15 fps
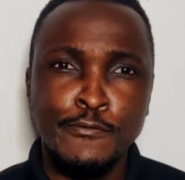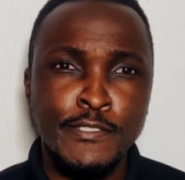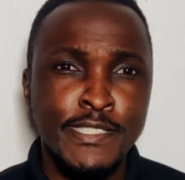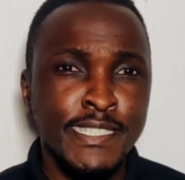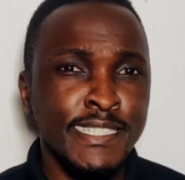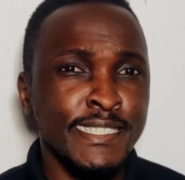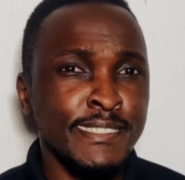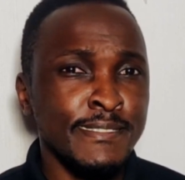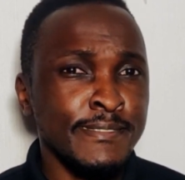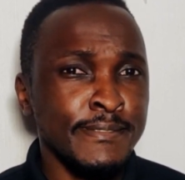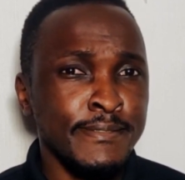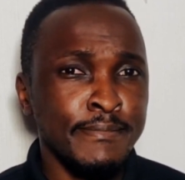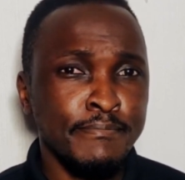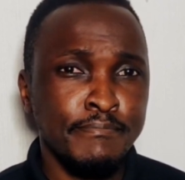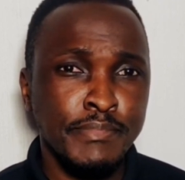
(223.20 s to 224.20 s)
will
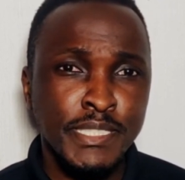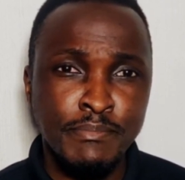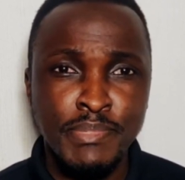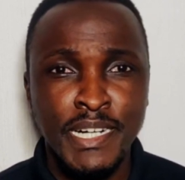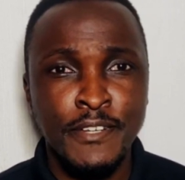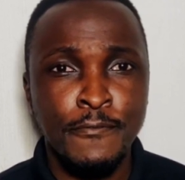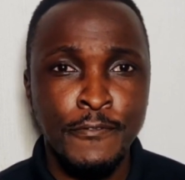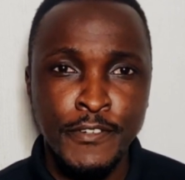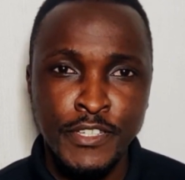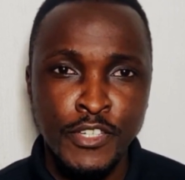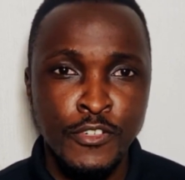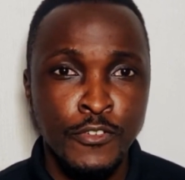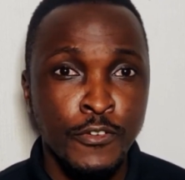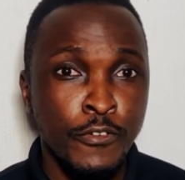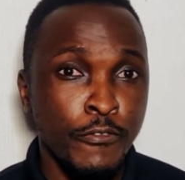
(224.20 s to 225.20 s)
be bad for
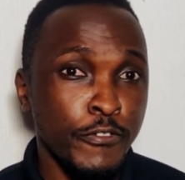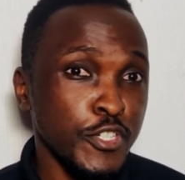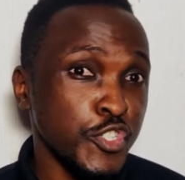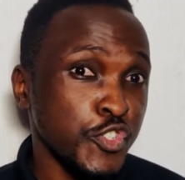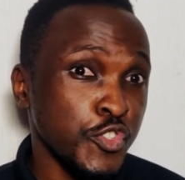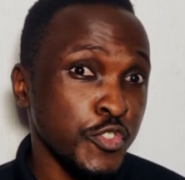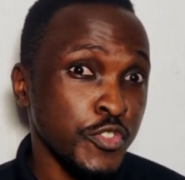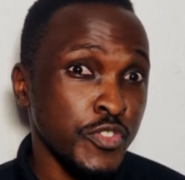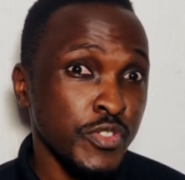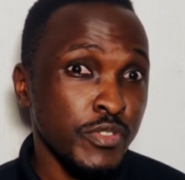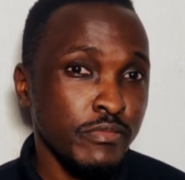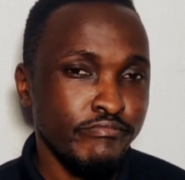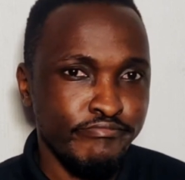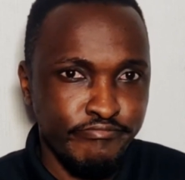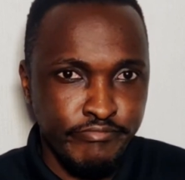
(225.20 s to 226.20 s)
you for sure.
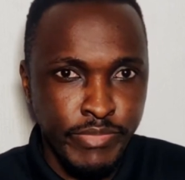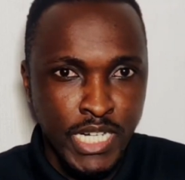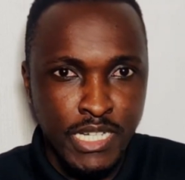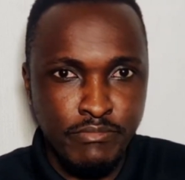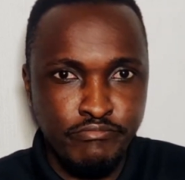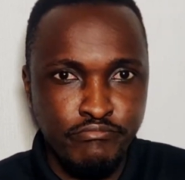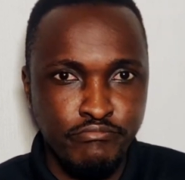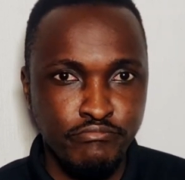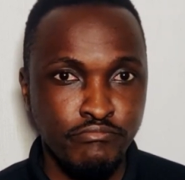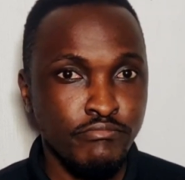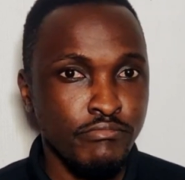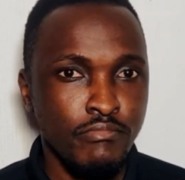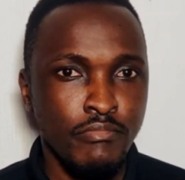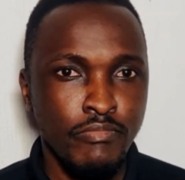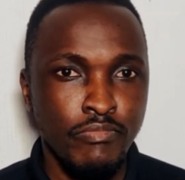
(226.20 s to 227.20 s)
But
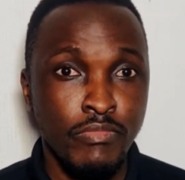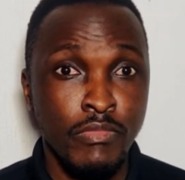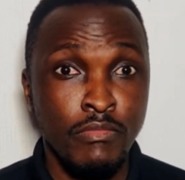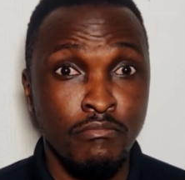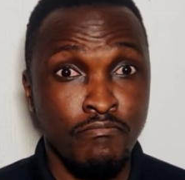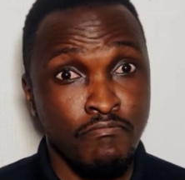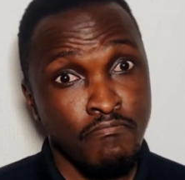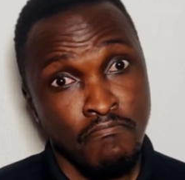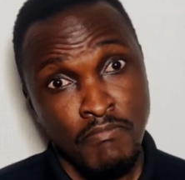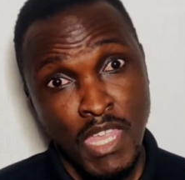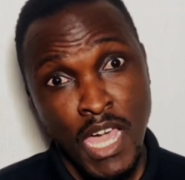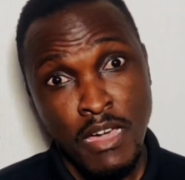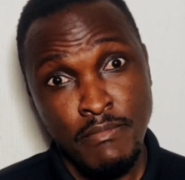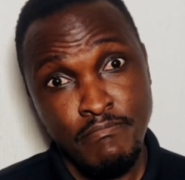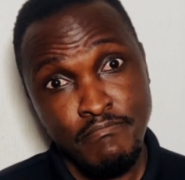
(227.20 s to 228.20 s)

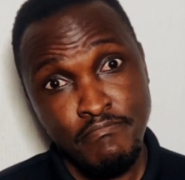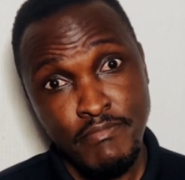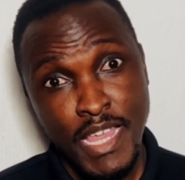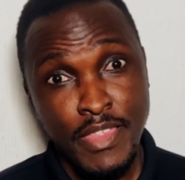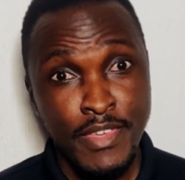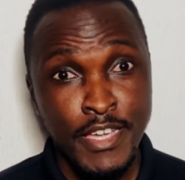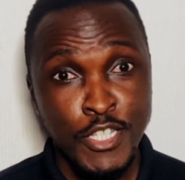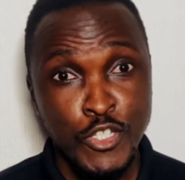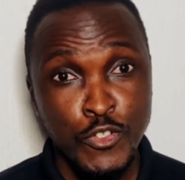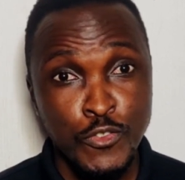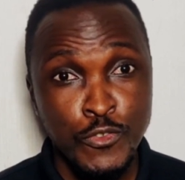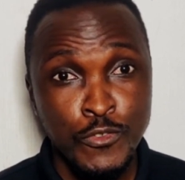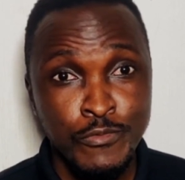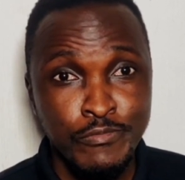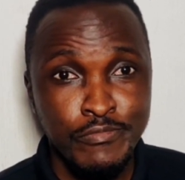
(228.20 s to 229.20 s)
yeah, nothing to
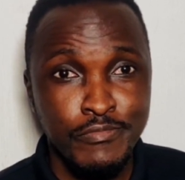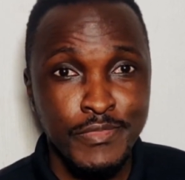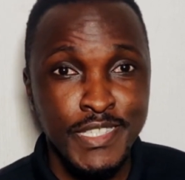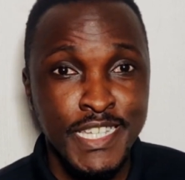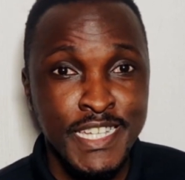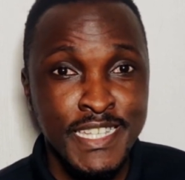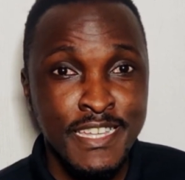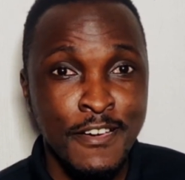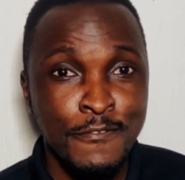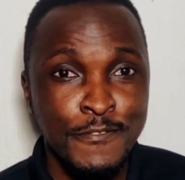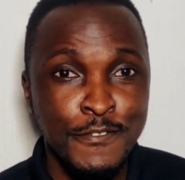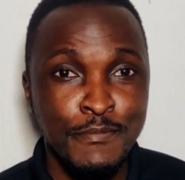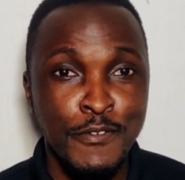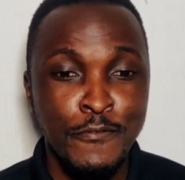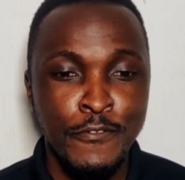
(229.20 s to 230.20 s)
do, you just have
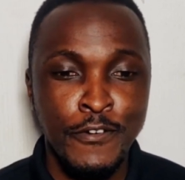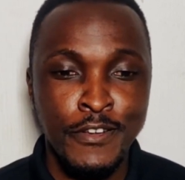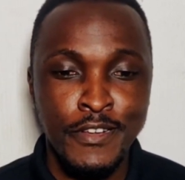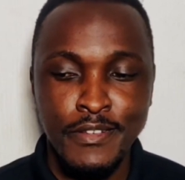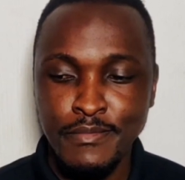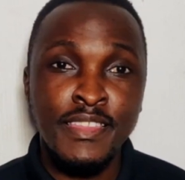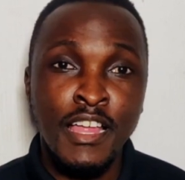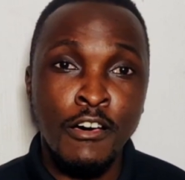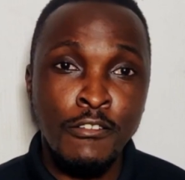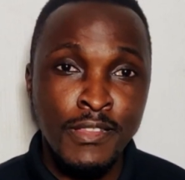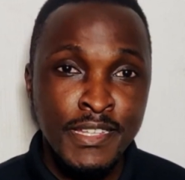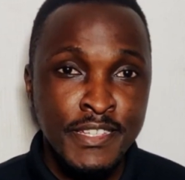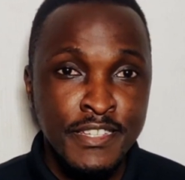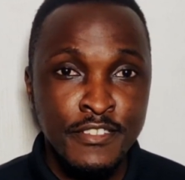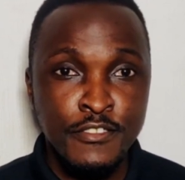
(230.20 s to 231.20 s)
to move on. Now
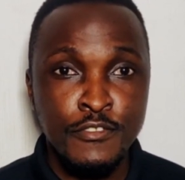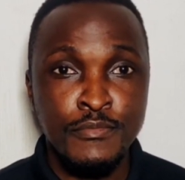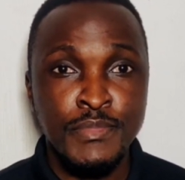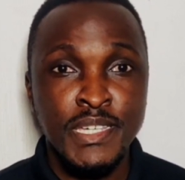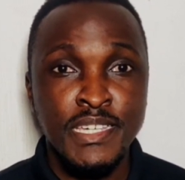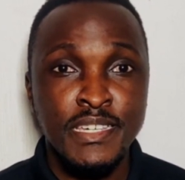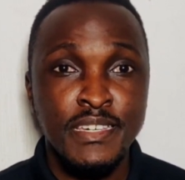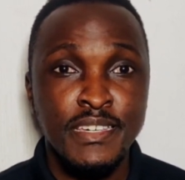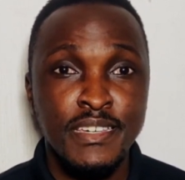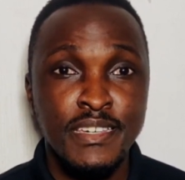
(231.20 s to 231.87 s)
listen to me.